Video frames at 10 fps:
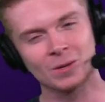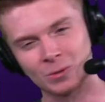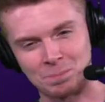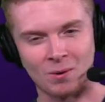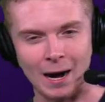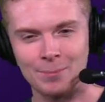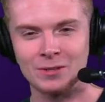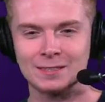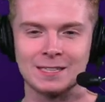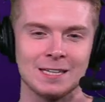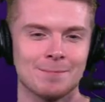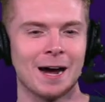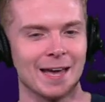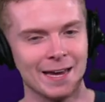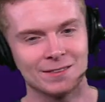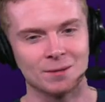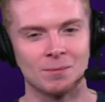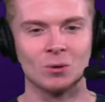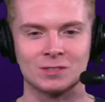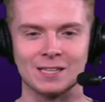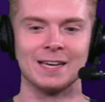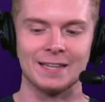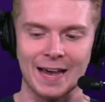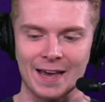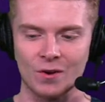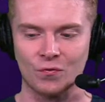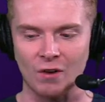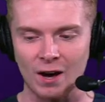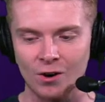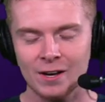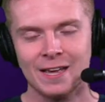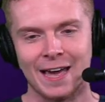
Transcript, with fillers: with probably the team I hate the most in the NFL